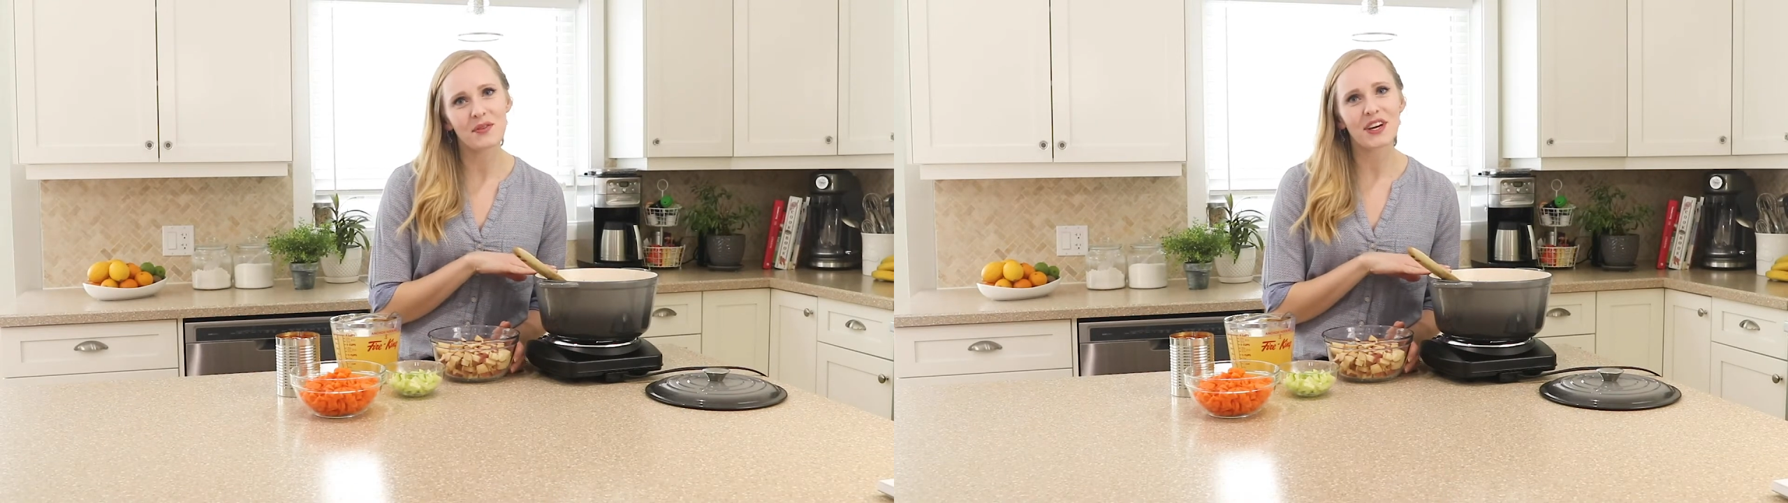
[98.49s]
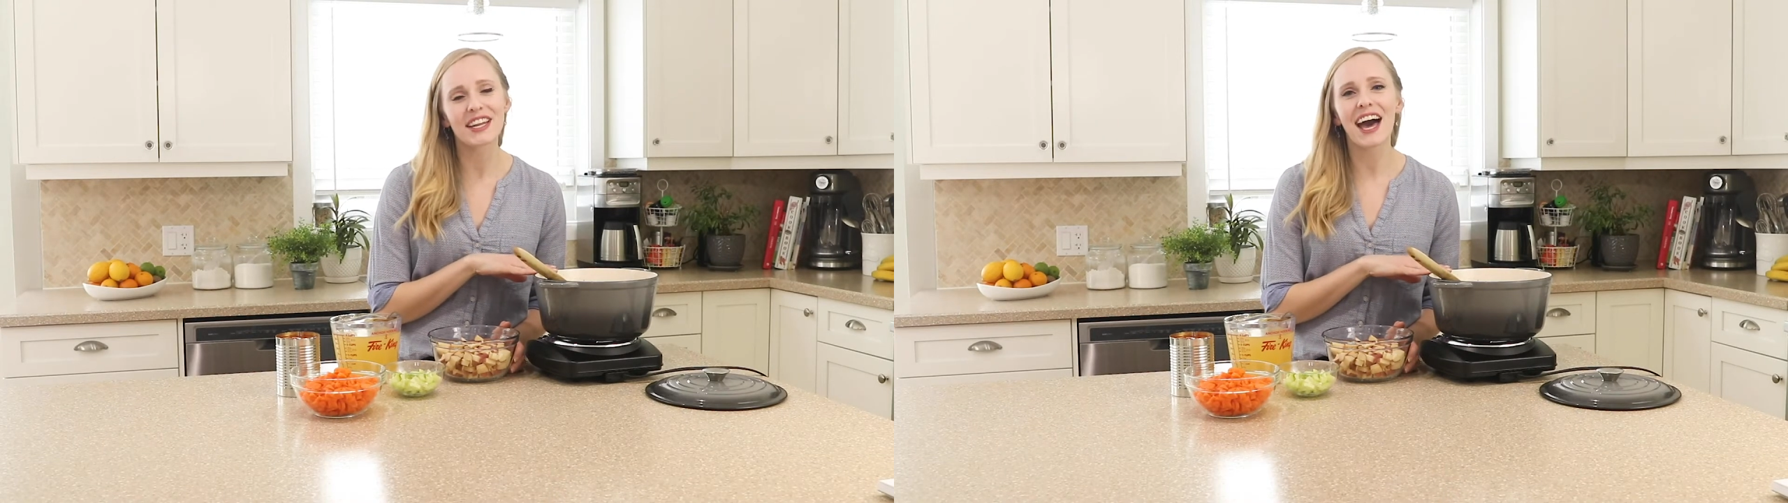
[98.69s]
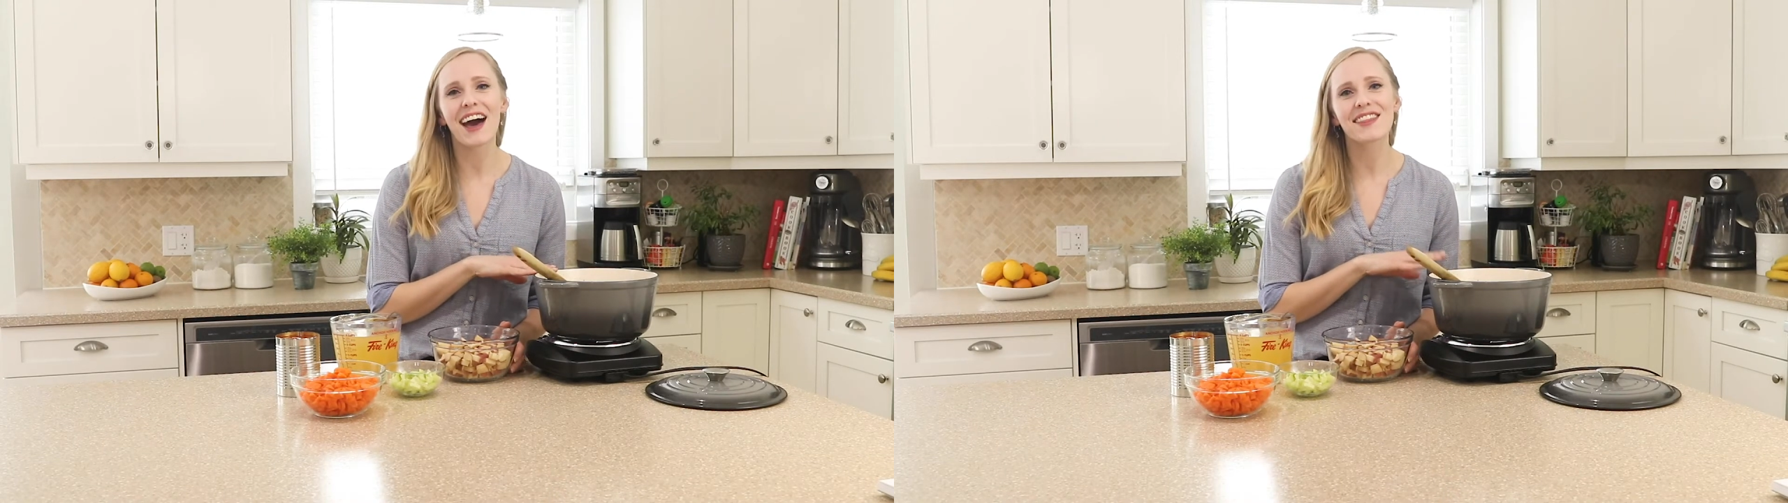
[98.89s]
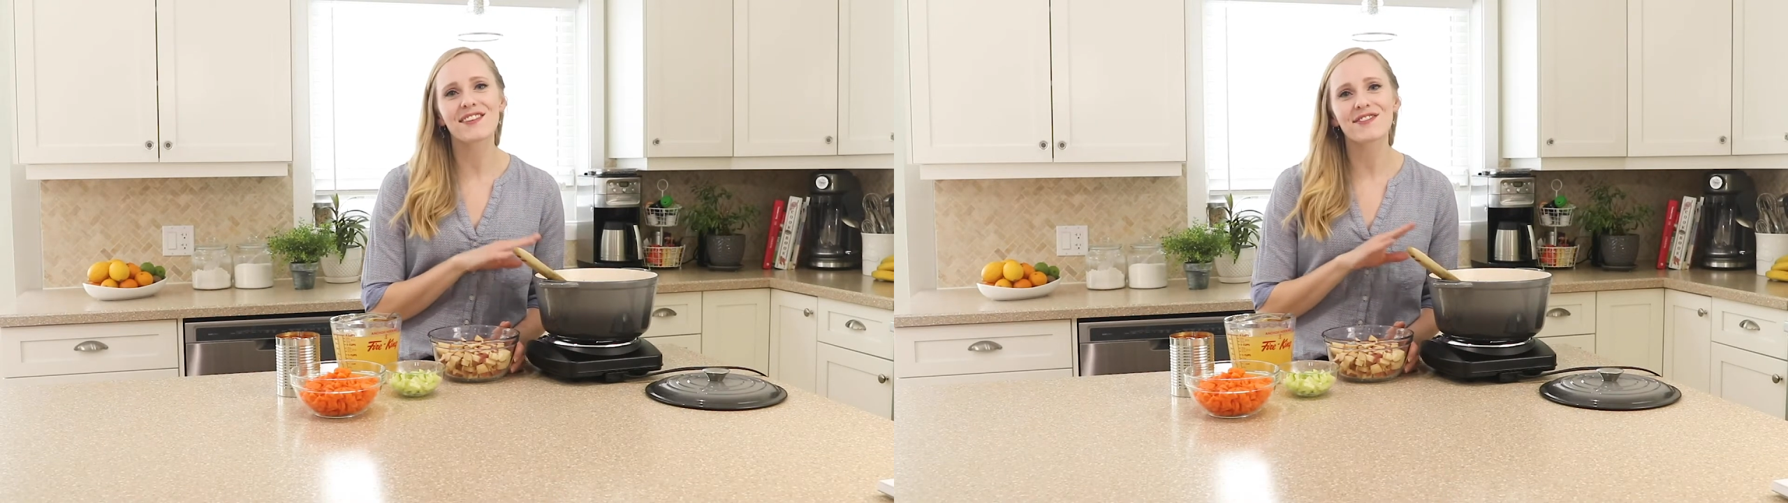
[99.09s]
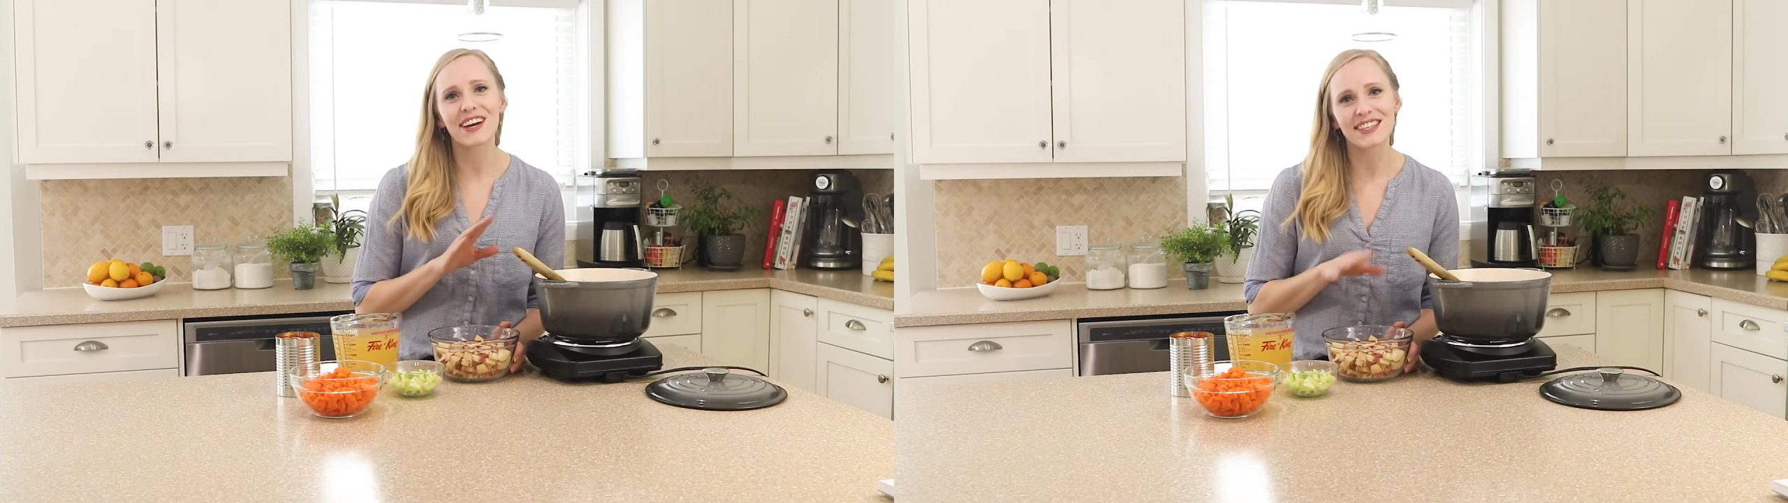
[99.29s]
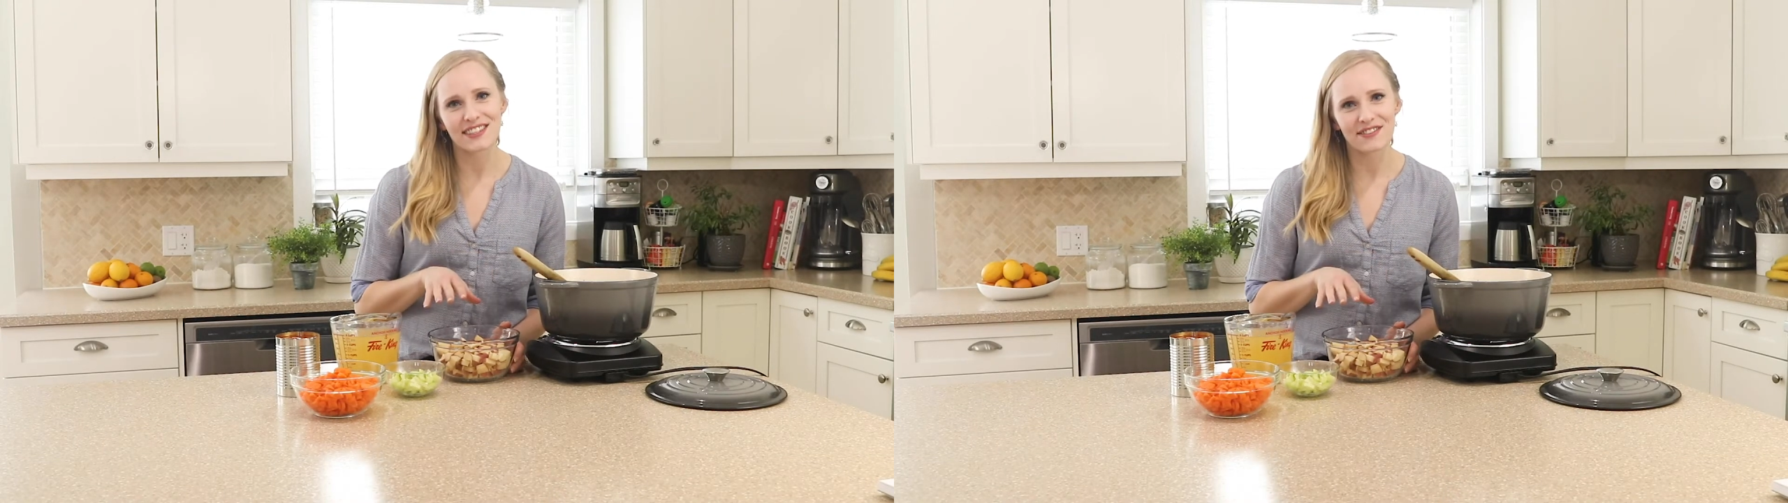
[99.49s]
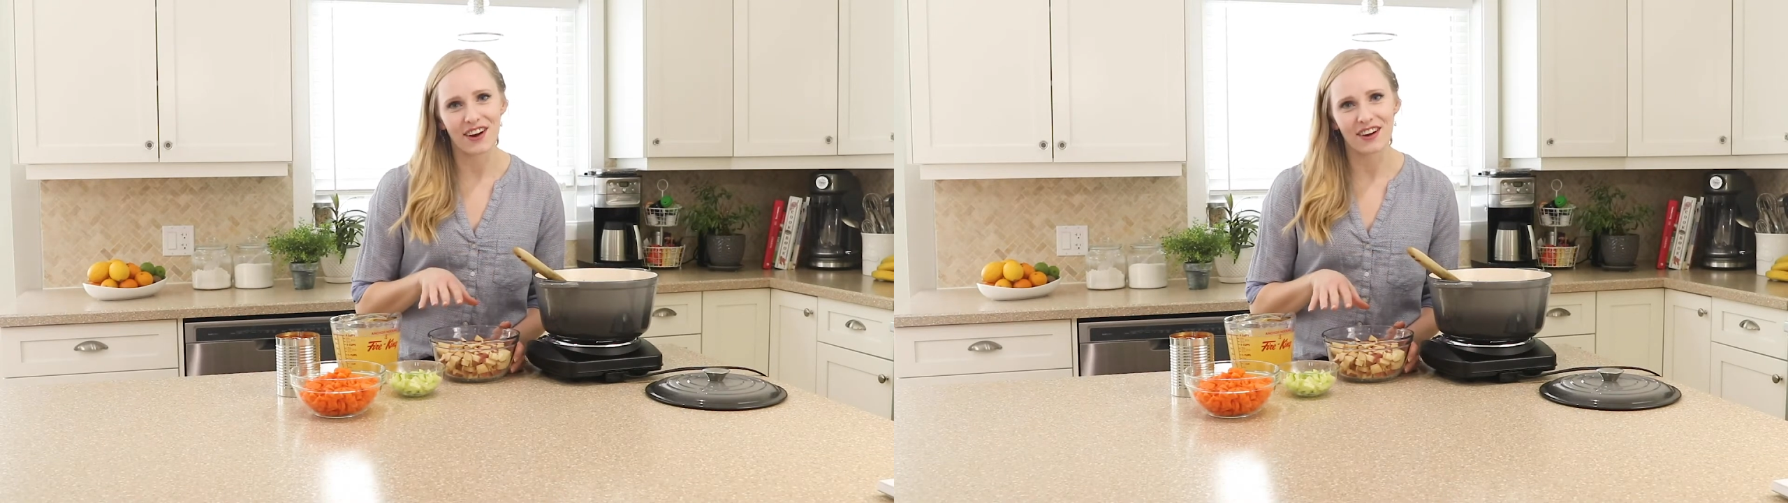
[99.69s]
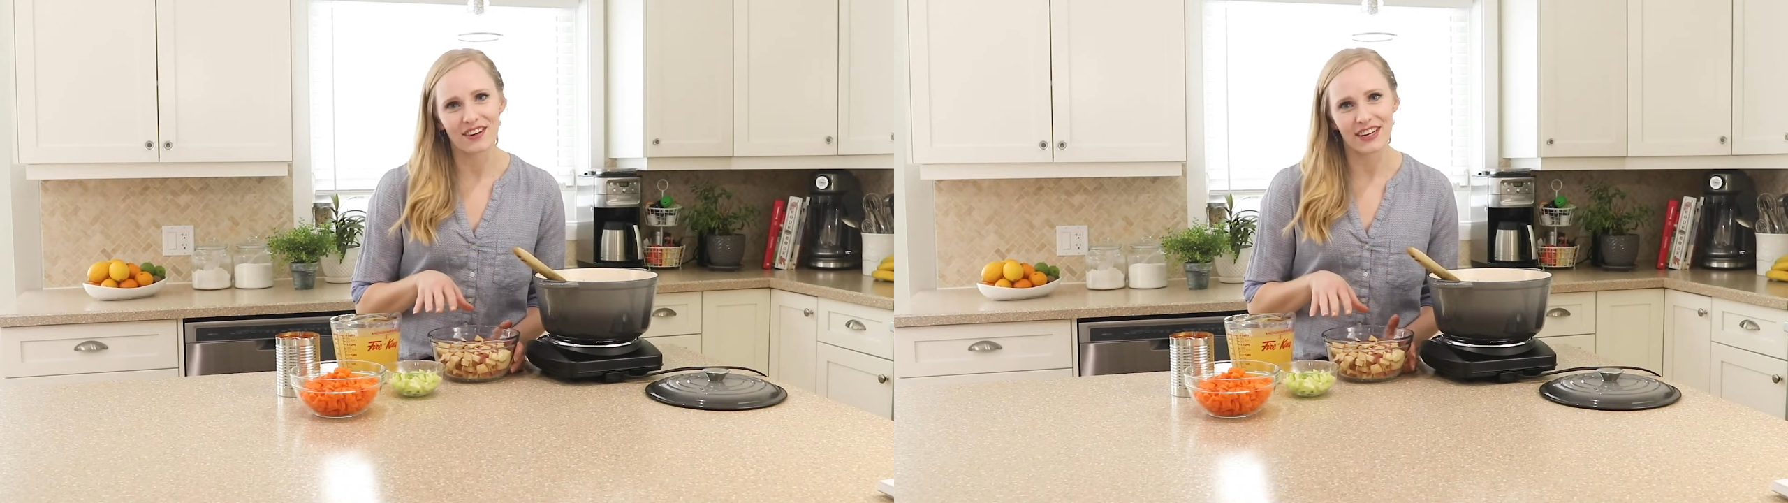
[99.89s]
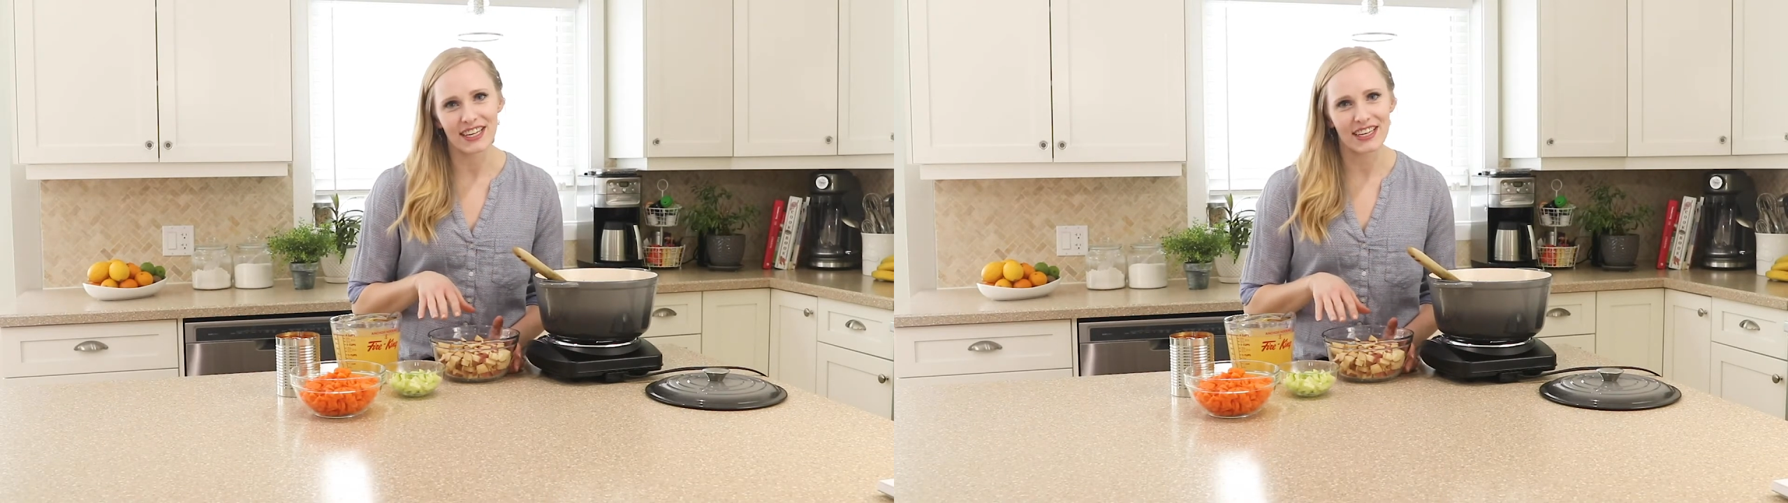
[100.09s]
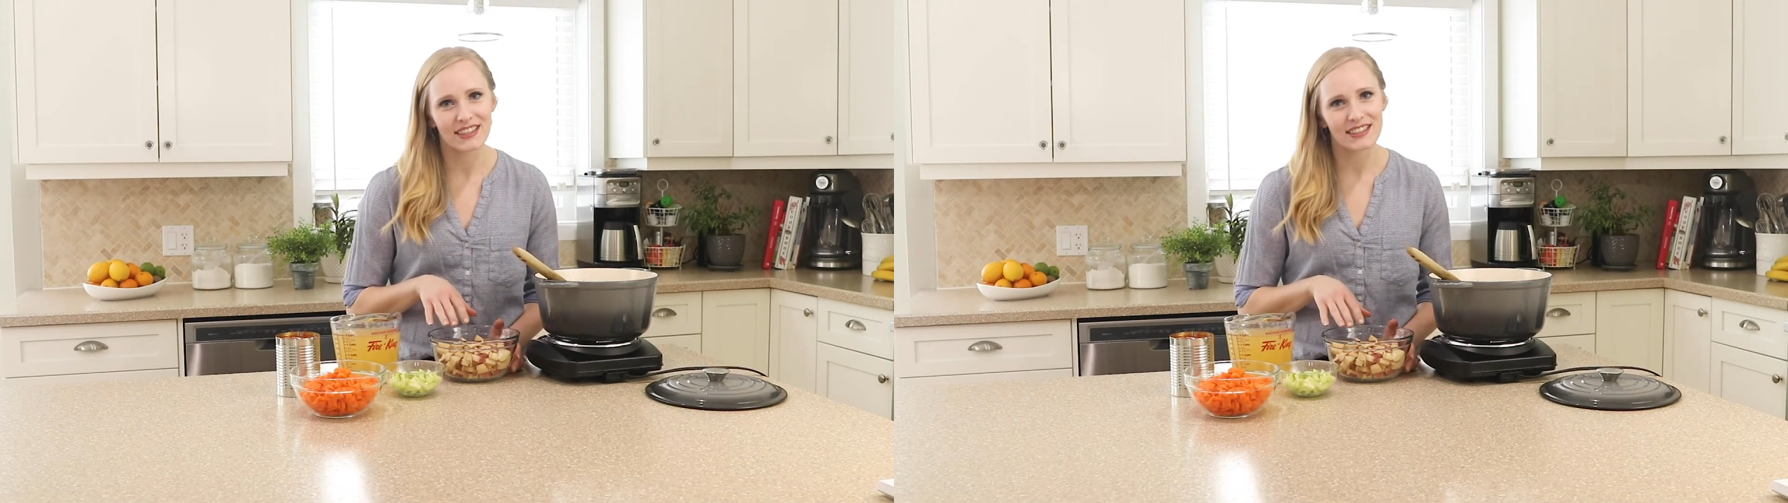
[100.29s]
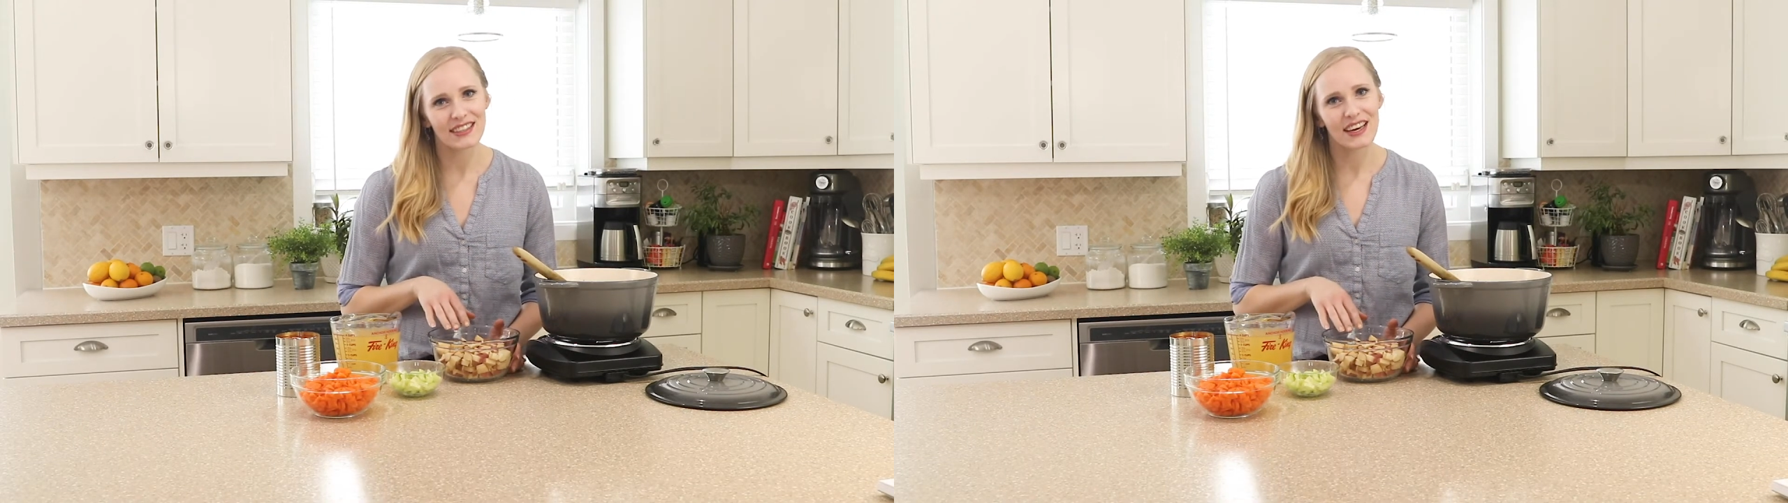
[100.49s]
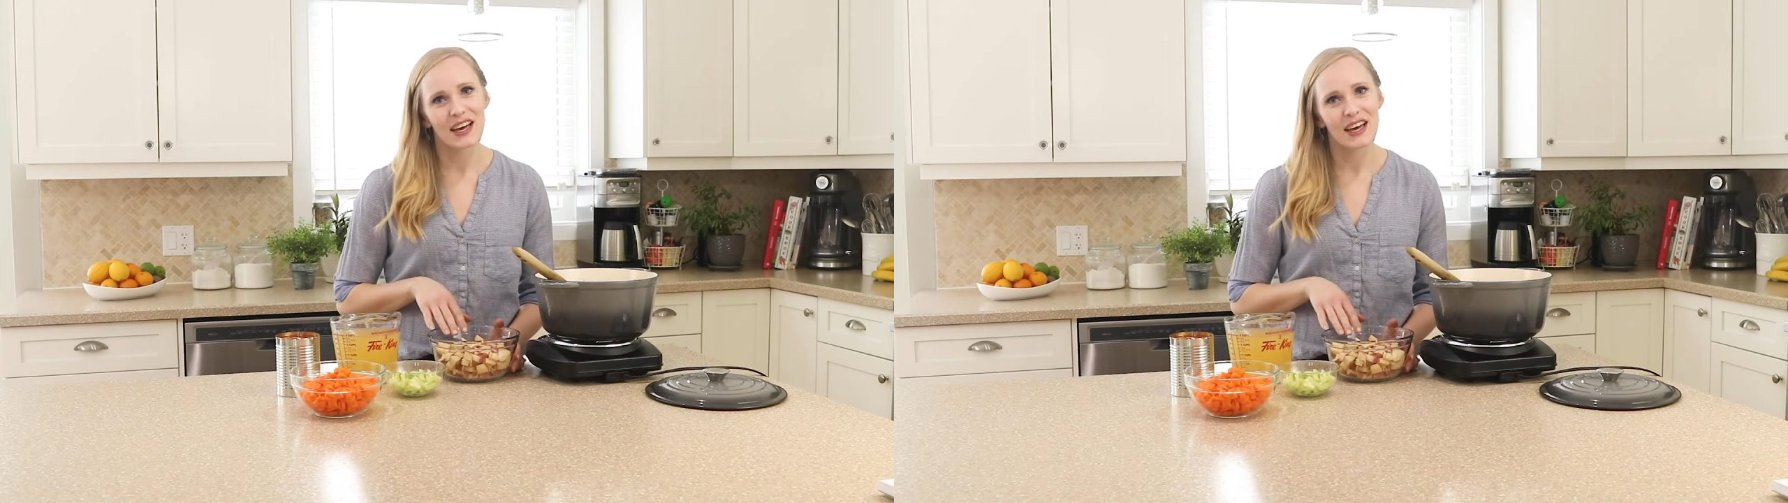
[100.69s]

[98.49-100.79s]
we're gonna add the rest of our ingredients.